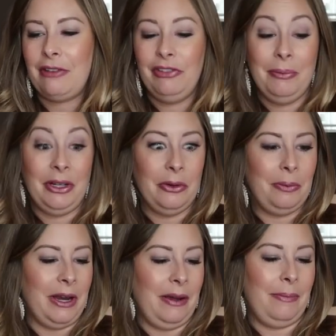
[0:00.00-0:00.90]
flamingo
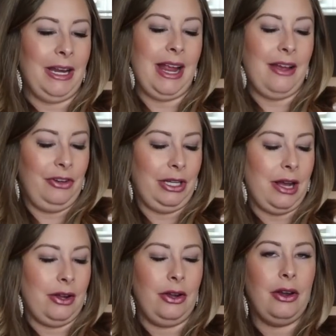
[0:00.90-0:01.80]
print, but I haven't
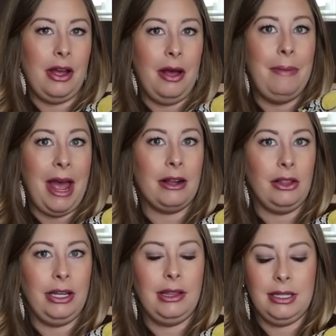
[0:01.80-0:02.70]
gotten a
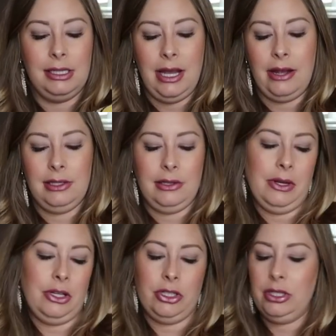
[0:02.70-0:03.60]
bag like this yet, so
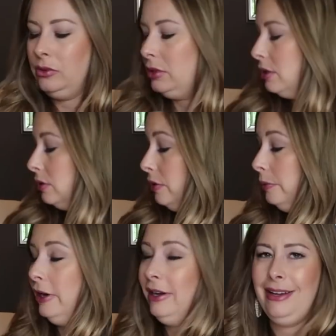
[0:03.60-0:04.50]
I just use this
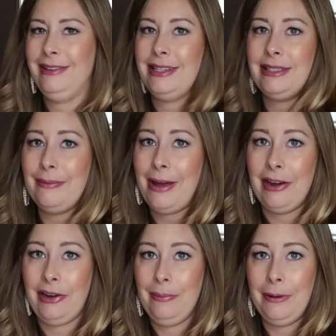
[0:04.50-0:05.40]
old one. It doesn't
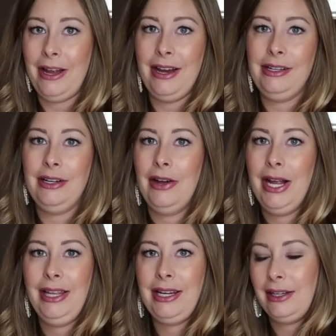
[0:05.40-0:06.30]
matter, but you know,
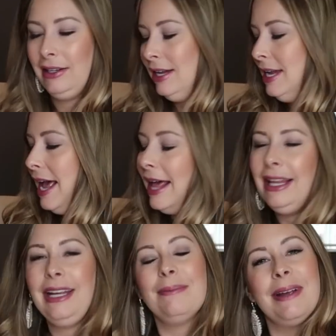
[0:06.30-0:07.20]
I like
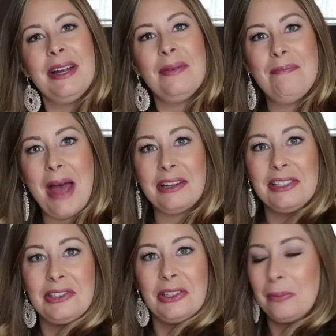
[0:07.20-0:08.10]
my
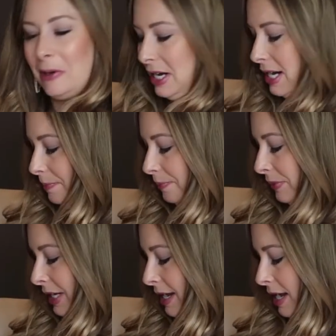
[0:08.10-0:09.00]
bags to look pretty.
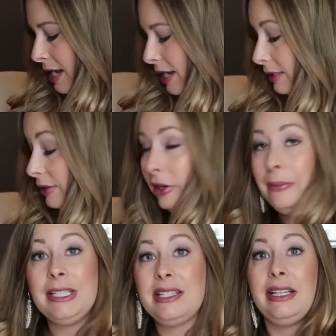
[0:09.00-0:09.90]
So they're
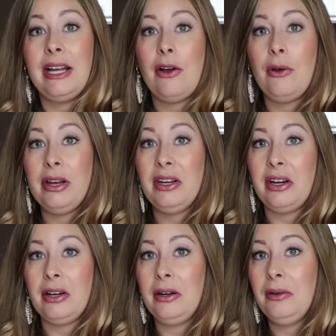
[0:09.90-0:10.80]
gonna be sitting out in
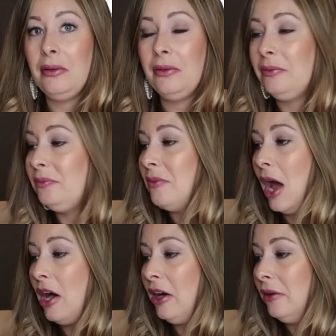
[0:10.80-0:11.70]

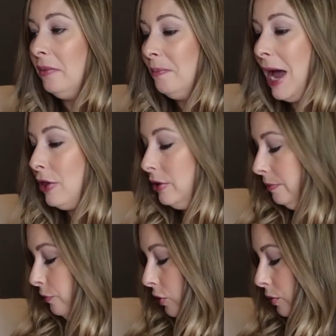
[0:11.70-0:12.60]
our
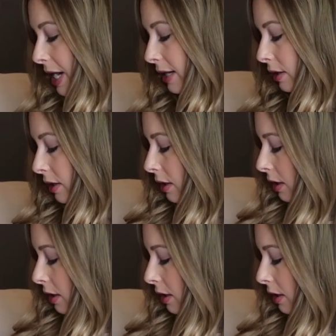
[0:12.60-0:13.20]
bathroom for a week.